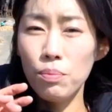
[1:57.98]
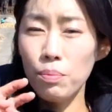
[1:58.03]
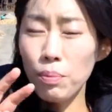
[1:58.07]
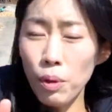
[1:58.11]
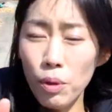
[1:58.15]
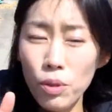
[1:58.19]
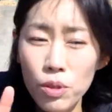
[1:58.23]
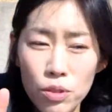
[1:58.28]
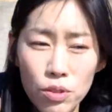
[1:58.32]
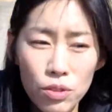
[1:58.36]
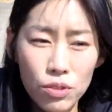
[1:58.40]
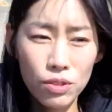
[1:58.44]

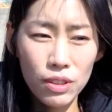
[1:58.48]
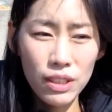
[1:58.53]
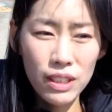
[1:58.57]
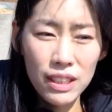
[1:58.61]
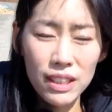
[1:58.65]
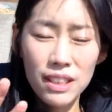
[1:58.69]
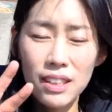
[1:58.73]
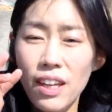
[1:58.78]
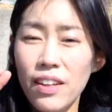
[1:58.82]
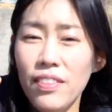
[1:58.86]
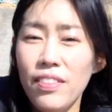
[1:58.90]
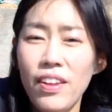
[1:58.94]
both
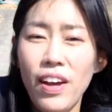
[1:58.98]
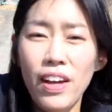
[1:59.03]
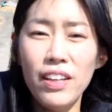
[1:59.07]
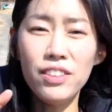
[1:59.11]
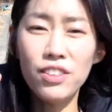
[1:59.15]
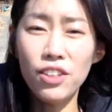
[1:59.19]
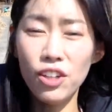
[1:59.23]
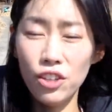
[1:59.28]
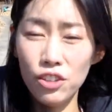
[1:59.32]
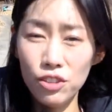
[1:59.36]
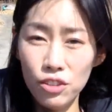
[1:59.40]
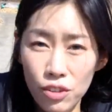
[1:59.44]
screens are not
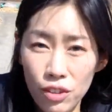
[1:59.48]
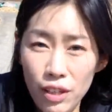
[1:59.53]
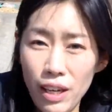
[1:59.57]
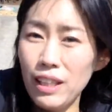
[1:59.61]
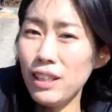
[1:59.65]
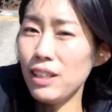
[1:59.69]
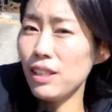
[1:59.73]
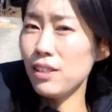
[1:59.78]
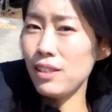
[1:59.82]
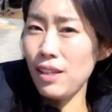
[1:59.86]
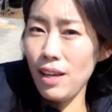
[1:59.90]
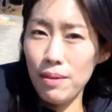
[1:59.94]
turned on at
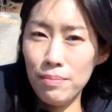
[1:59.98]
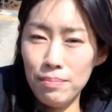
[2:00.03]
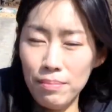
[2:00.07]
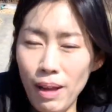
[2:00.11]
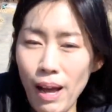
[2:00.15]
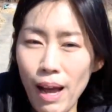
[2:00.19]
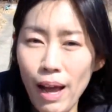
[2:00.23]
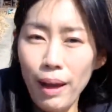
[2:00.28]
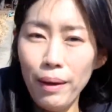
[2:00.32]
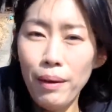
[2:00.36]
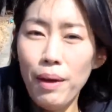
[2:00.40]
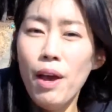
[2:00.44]
the same
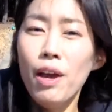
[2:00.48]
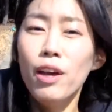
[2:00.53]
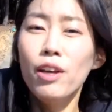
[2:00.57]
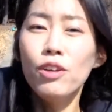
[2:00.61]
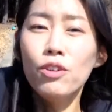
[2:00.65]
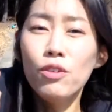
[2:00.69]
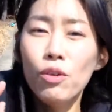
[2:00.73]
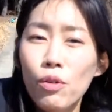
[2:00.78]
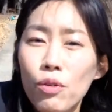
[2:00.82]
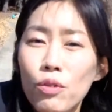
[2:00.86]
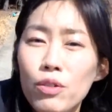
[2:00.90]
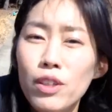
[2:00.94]
time.
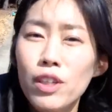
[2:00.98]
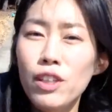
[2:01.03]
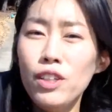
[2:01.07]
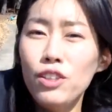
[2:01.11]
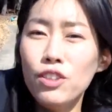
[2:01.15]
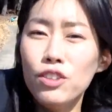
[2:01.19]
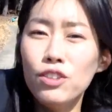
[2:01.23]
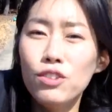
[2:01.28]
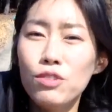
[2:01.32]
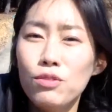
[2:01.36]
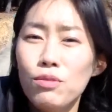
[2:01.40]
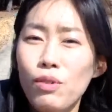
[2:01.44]
You only
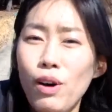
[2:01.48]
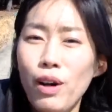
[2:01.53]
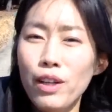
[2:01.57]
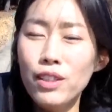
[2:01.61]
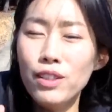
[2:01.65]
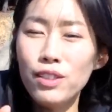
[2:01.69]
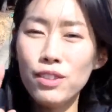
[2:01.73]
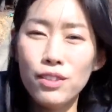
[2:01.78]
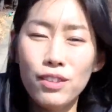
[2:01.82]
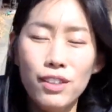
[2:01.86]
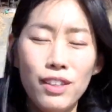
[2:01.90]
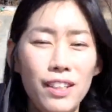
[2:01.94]
use one
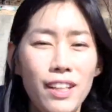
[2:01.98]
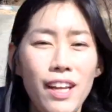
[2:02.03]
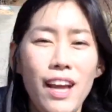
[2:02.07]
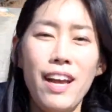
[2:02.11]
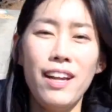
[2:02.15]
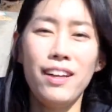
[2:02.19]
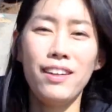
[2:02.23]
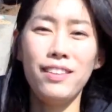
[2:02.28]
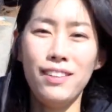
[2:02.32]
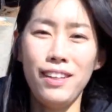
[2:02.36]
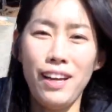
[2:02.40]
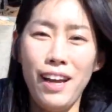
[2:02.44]
screen at
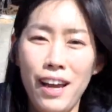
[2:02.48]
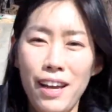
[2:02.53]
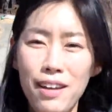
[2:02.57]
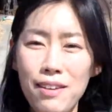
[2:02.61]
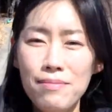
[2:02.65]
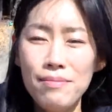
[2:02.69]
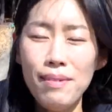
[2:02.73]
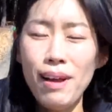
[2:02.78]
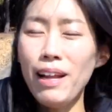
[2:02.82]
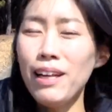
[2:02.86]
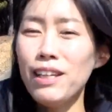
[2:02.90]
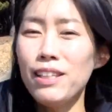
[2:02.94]
a time,
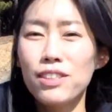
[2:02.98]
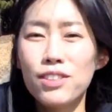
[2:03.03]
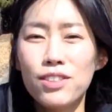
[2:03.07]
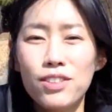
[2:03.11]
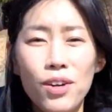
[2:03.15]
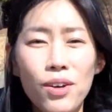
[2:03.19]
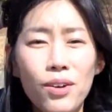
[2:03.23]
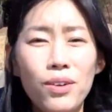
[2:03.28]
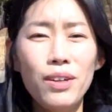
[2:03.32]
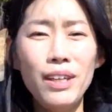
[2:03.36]
and it's so